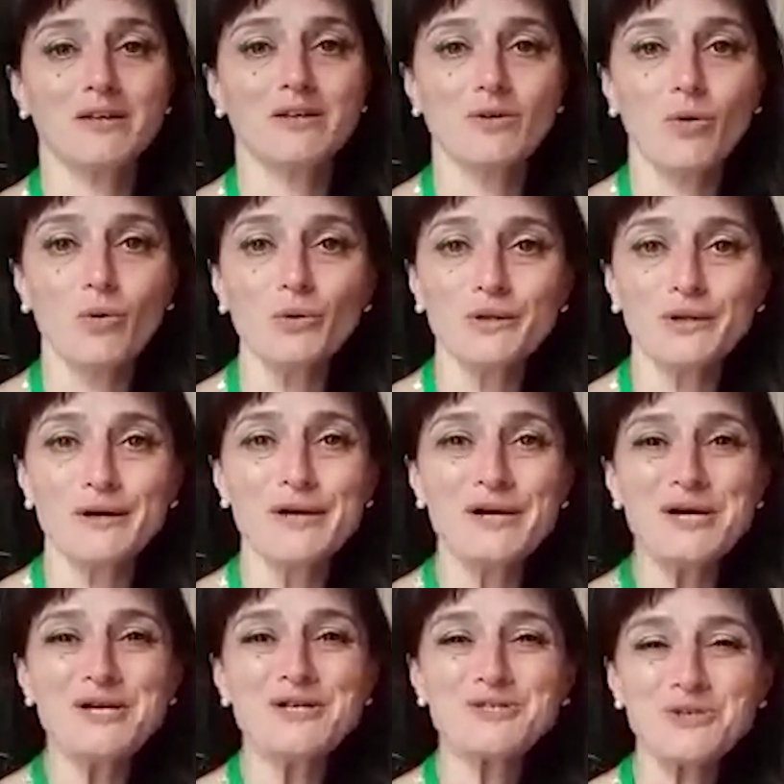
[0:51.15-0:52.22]
in all the
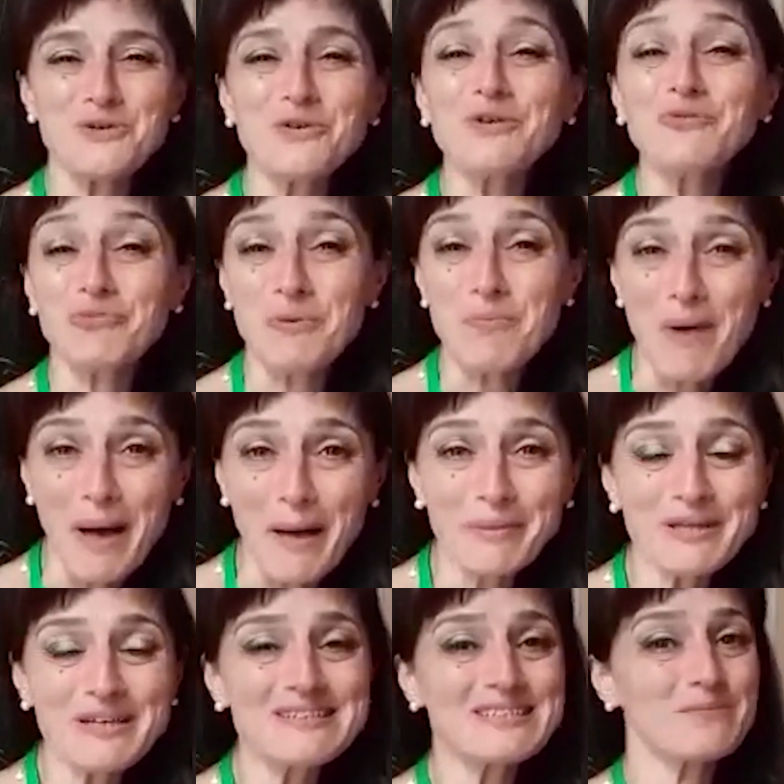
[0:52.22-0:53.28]
Soviet
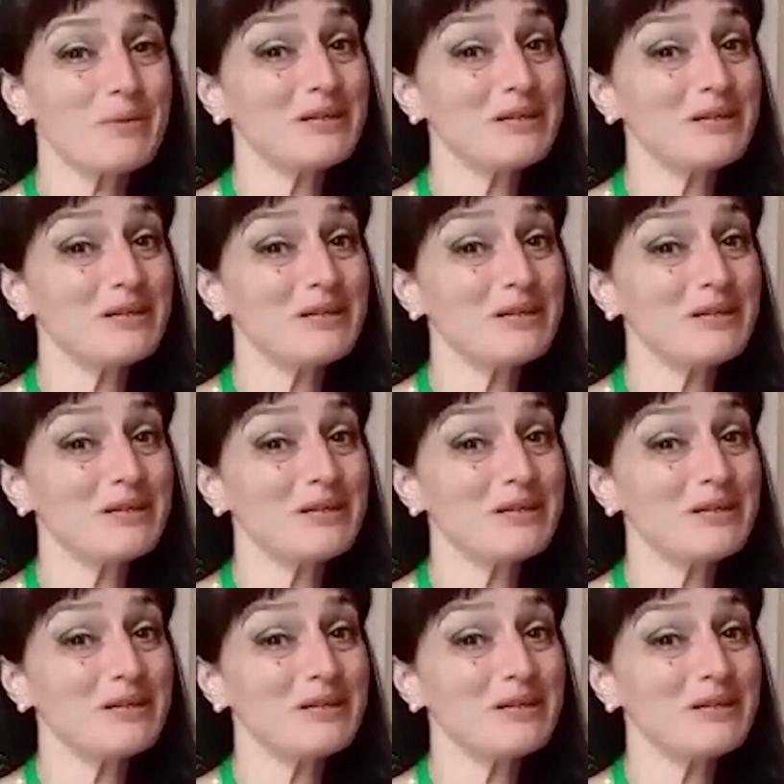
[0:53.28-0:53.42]
republics.